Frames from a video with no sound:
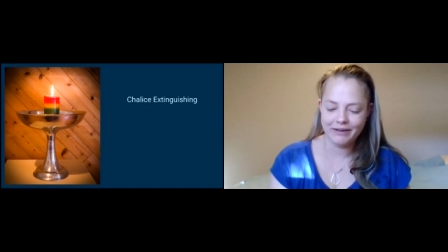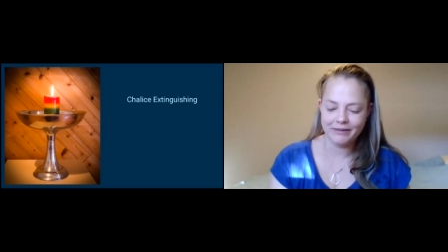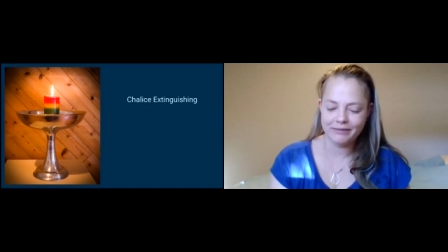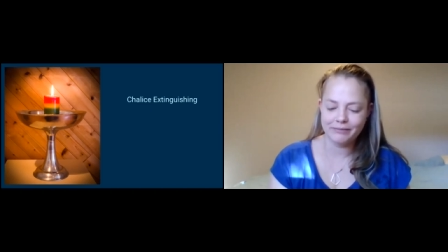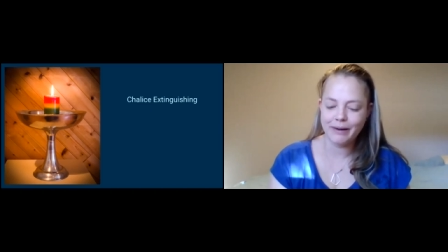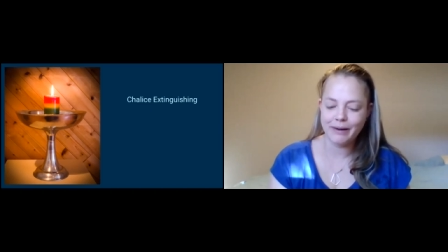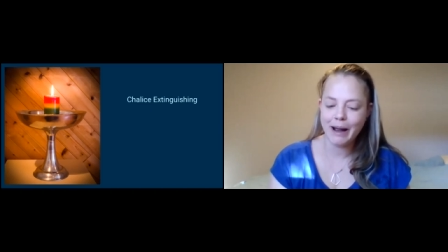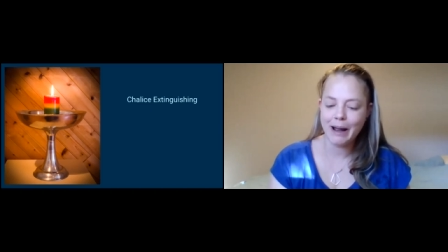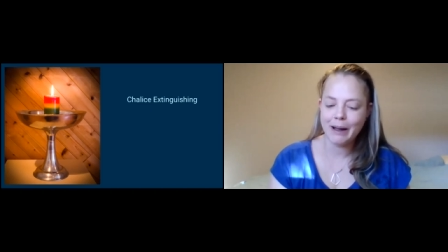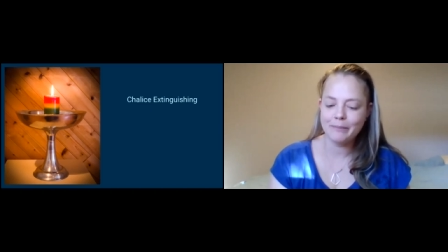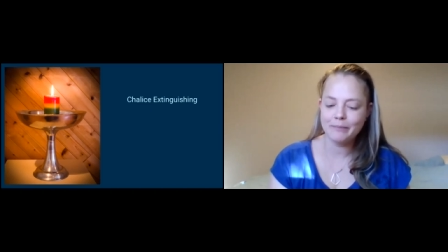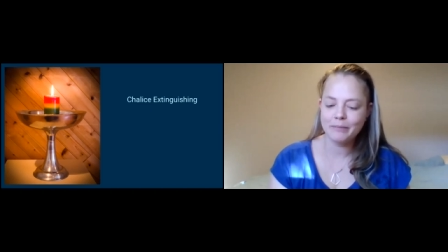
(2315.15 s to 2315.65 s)

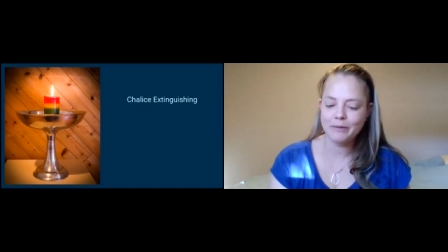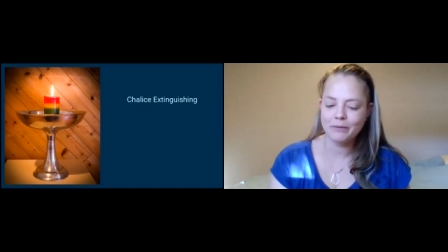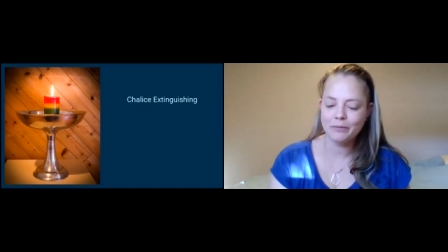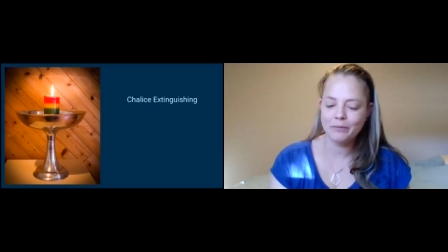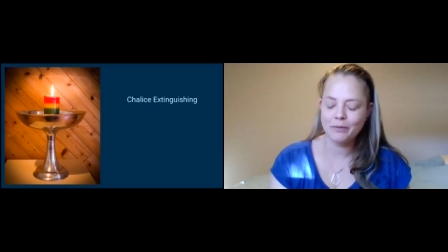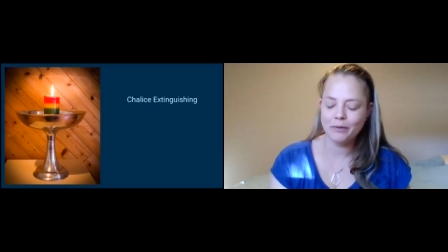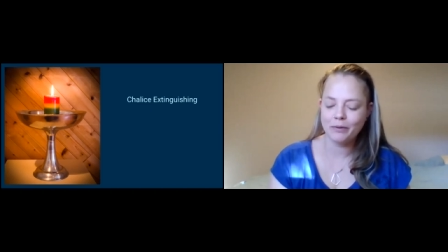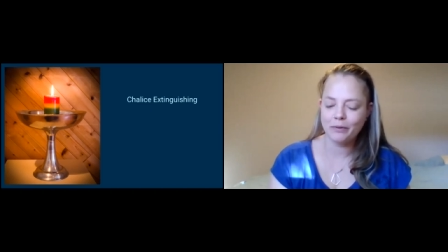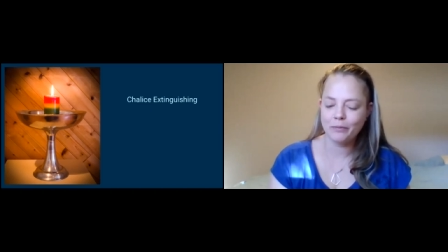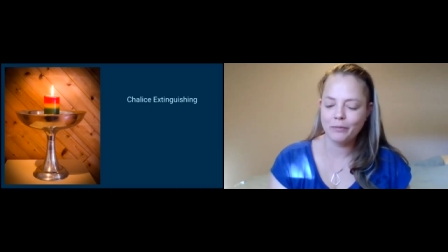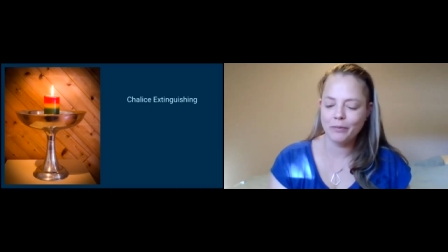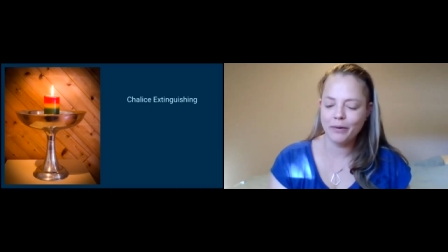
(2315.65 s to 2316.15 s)
wrapped
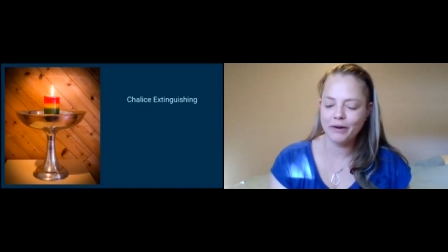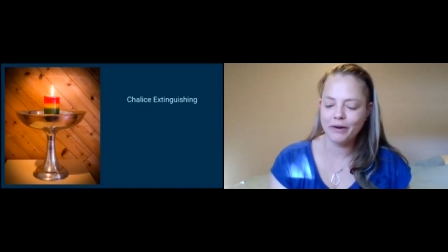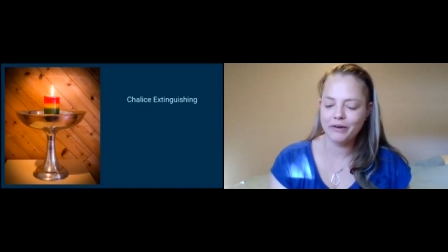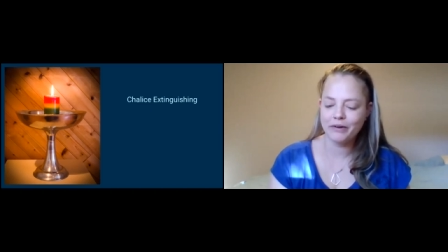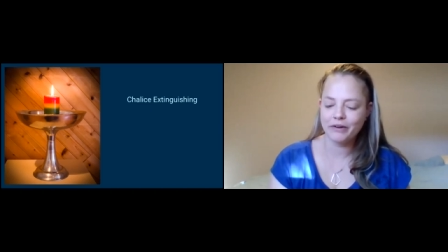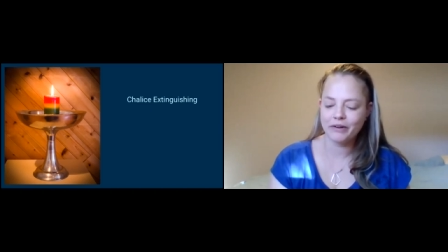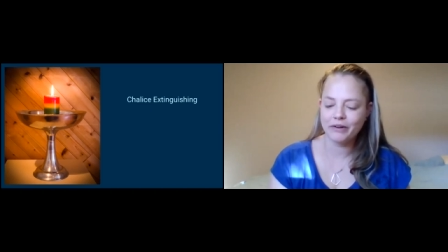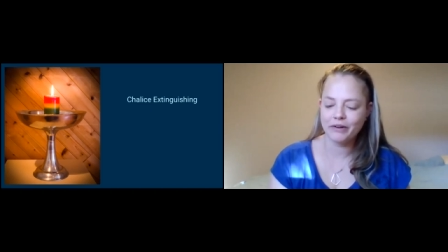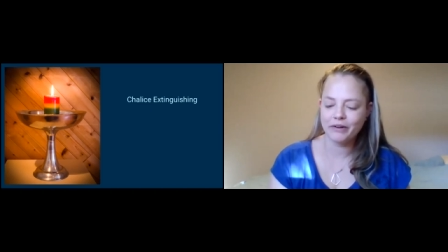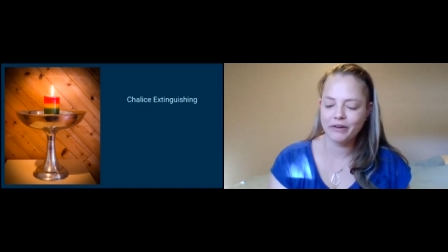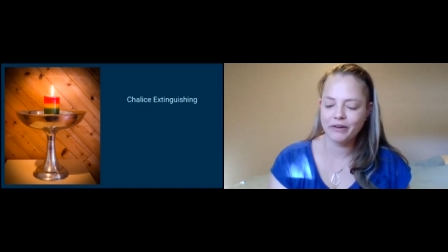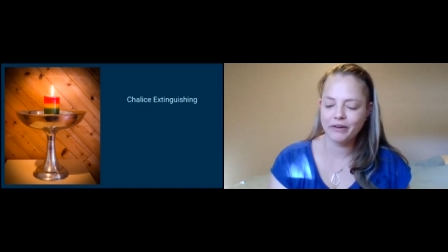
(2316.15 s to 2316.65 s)
with
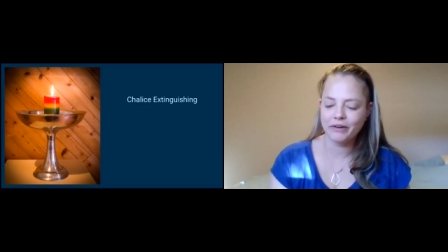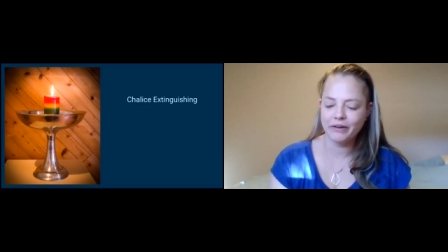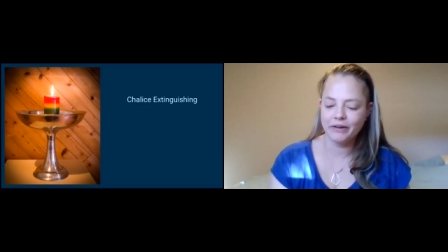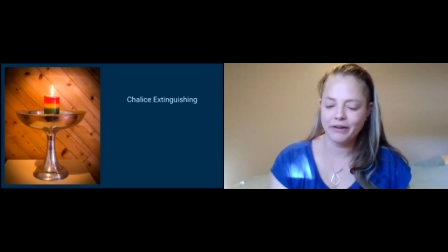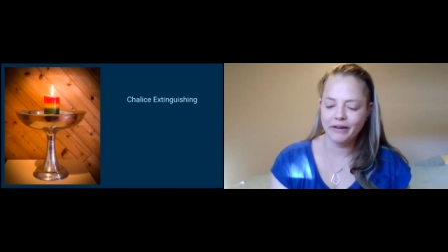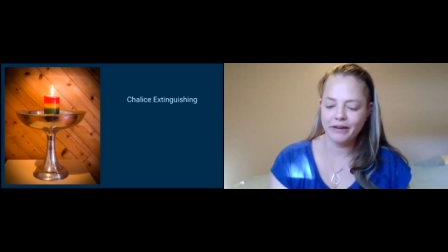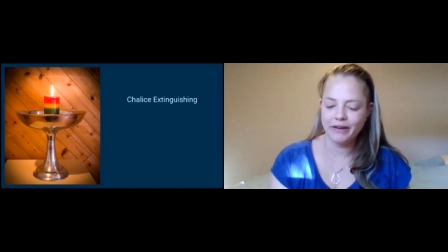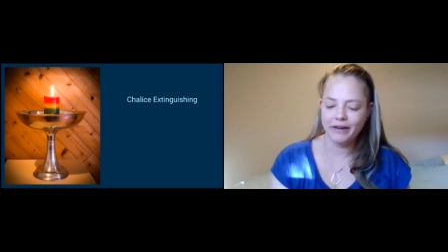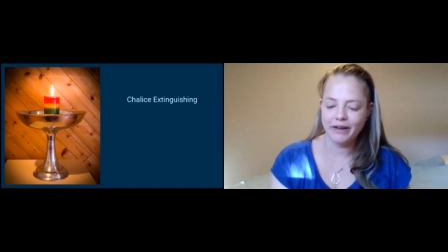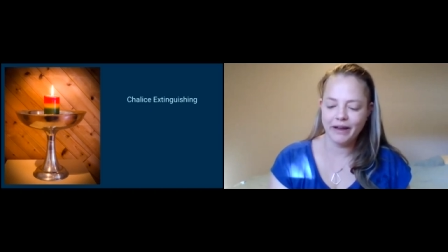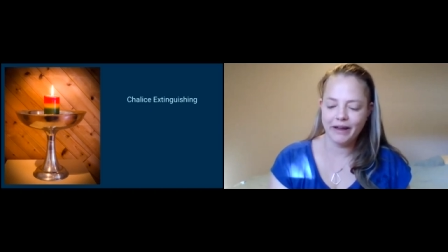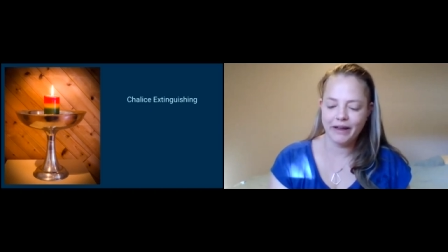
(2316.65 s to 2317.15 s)
wonder
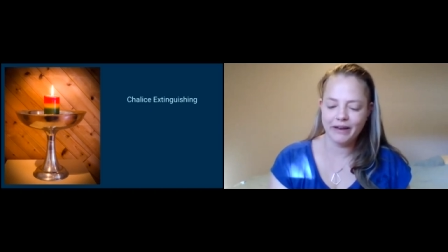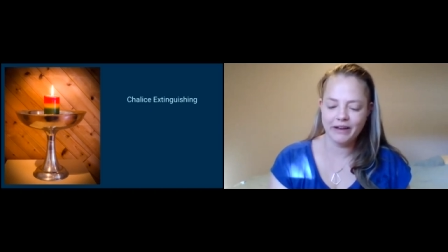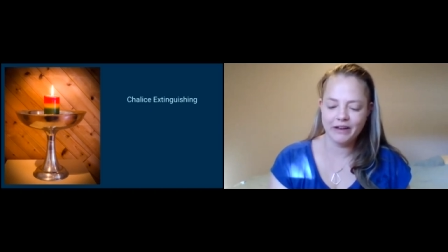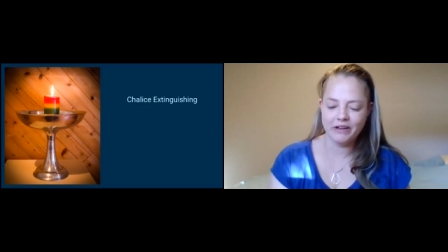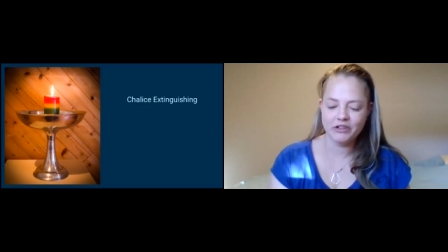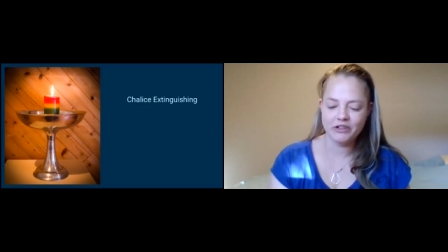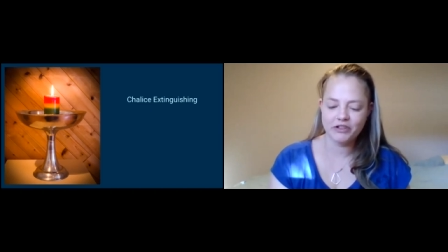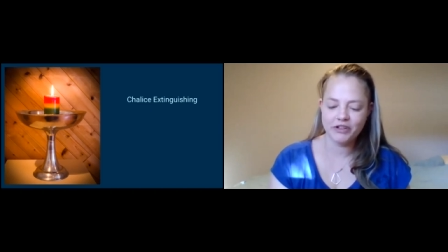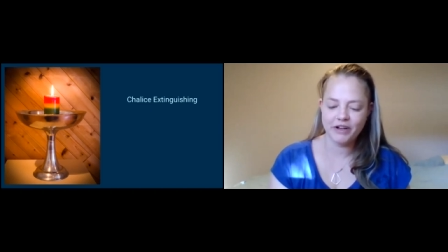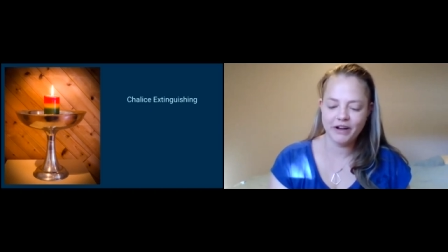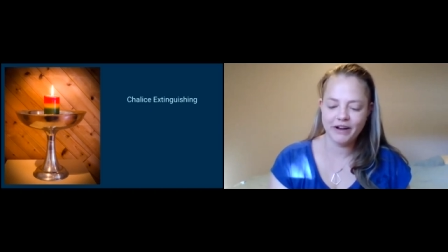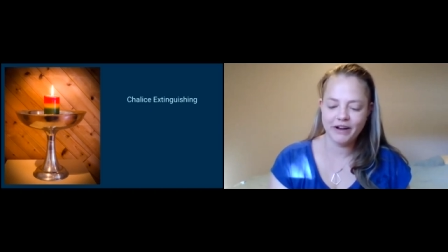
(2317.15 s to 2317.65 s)
and
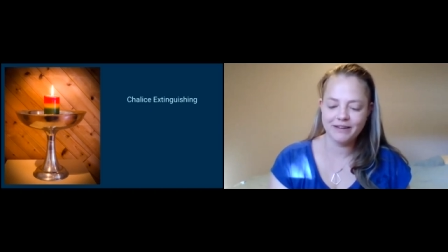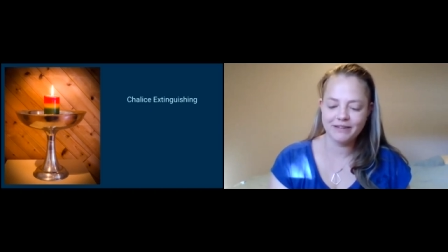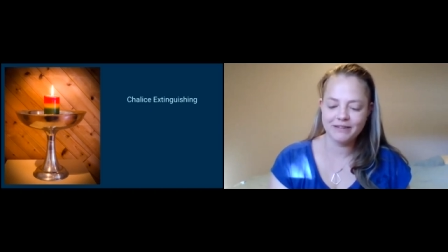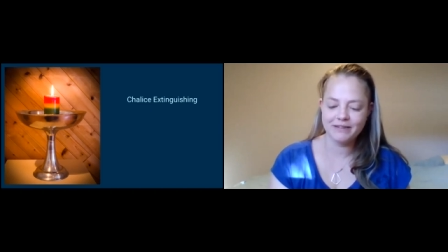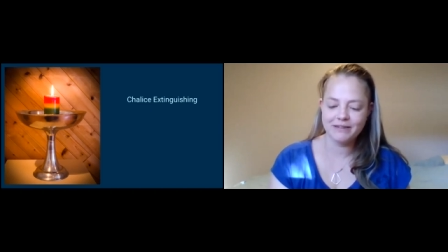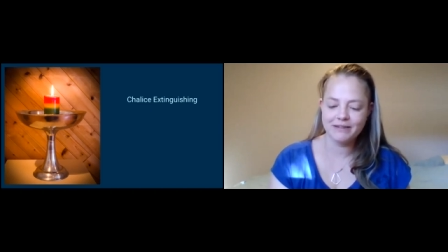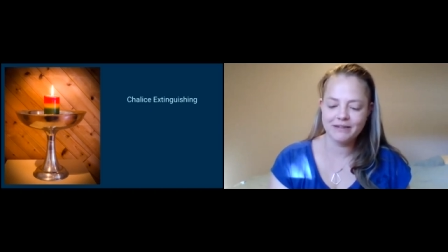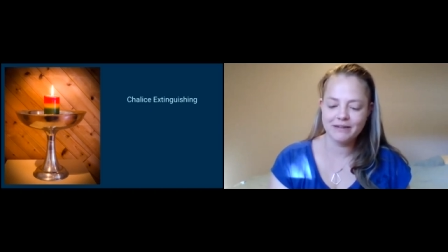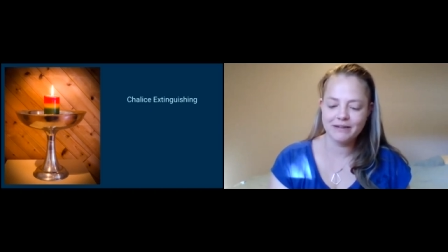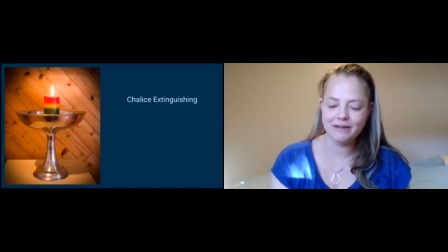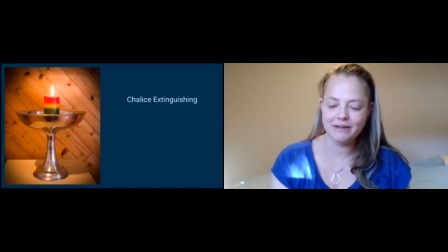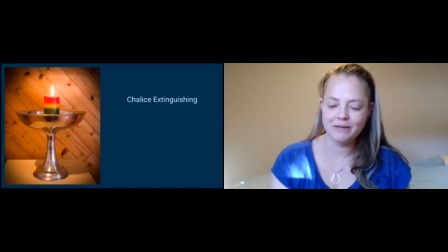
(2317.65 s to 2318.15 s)

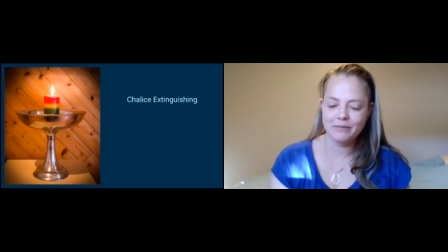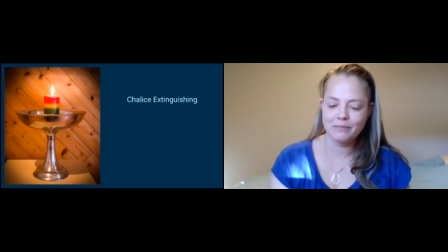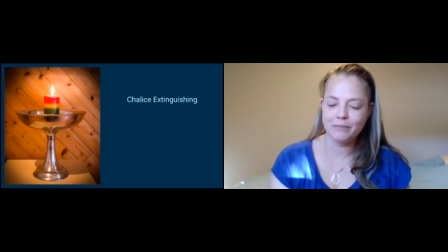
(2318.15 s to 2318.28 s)
entranced